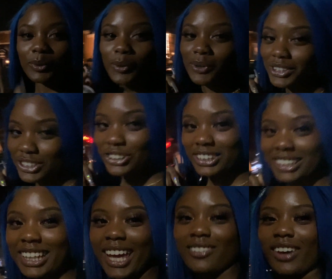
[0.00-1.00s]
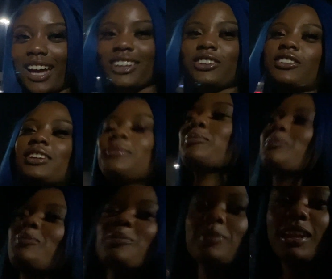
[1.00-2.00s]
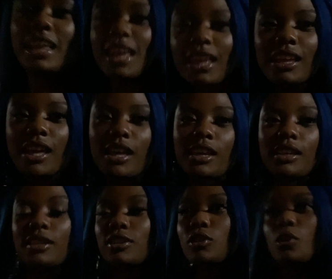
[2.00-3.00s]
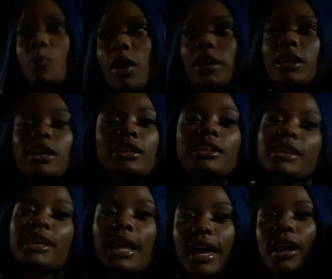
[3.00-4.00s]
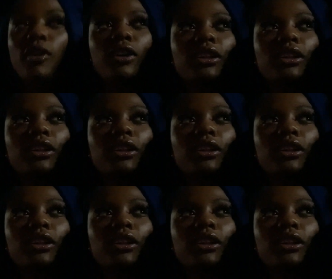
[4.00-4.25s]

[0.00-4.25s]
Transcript: went to the Cheesecake Factory. So we're walking in now. I